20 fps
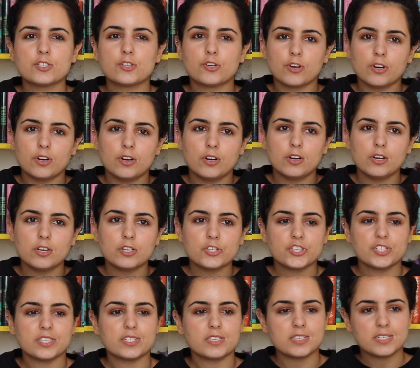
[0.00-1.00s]
girl,
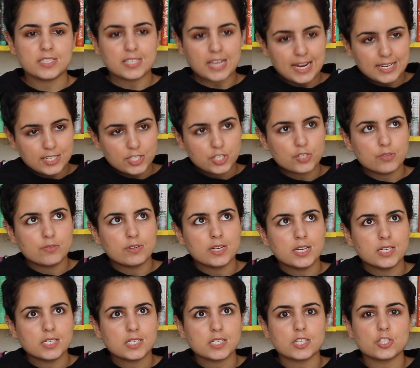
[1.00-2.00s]
she's a design
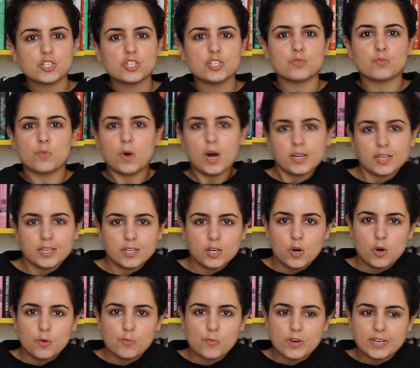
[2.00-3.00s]
student, she's walking
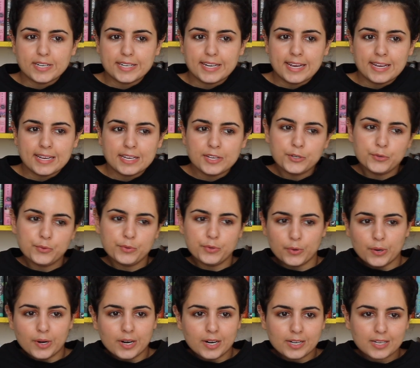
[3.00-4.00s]
home one day in New
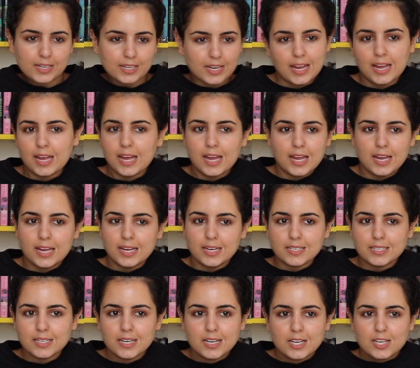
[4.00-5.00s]
York
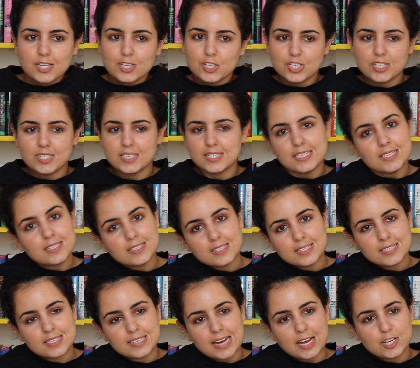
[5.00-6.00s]
and she sees
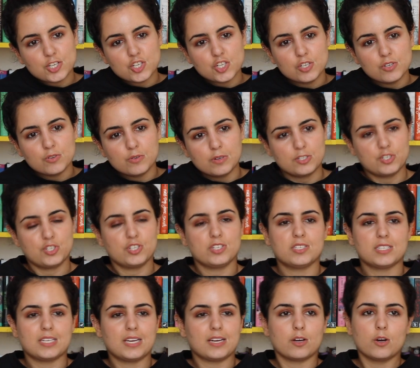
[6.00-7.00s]
this statue and
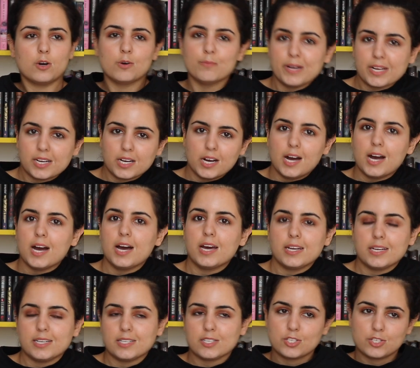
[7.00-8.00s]
she's like, oh my god,
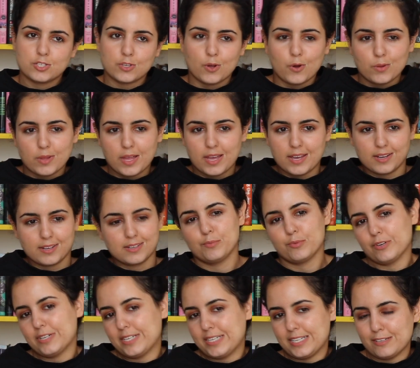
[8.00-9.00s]
it's so like
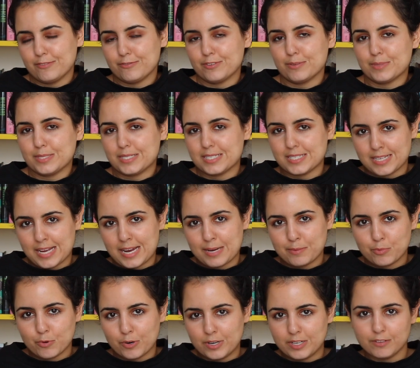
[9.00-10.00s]
pretty from a
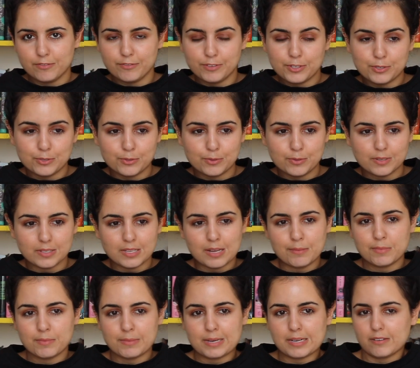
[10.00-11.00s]
design point of view, let
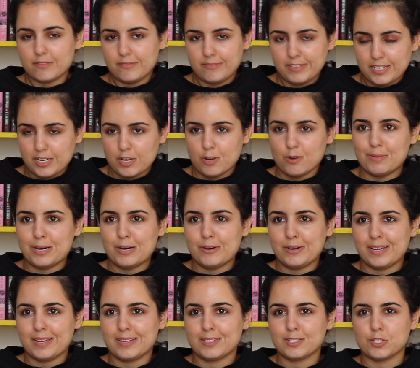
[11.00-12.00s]
me make a video about
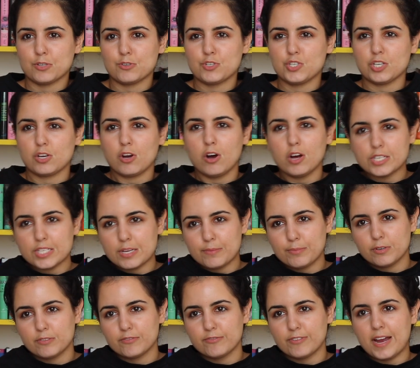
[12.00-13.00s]
it. So she calls up
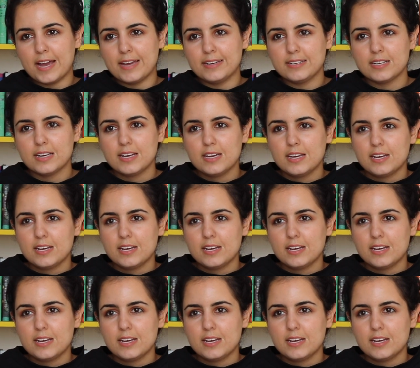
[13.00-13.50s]
her friend,